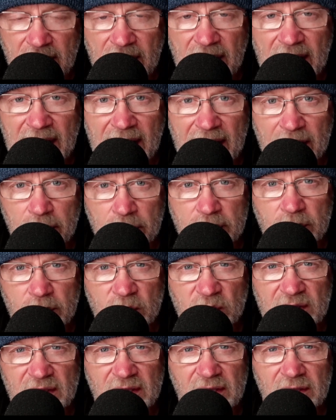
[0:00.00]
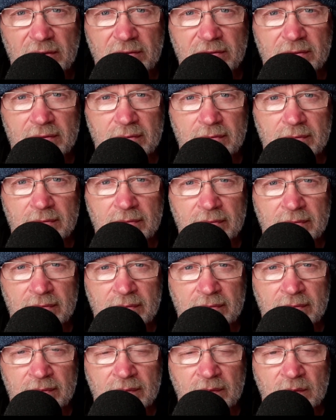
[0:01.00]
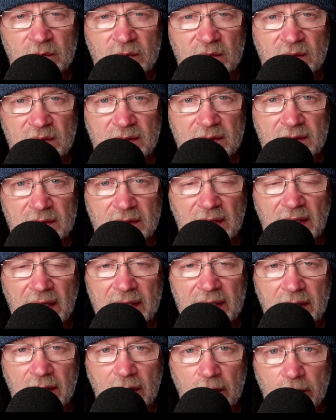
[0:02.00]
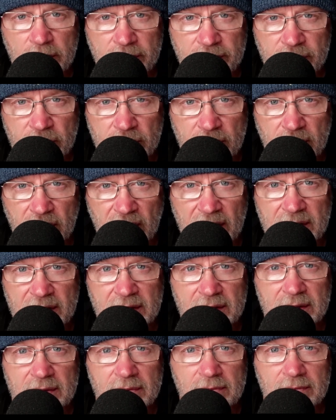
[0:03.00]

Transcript: allow yourself to let go of stress,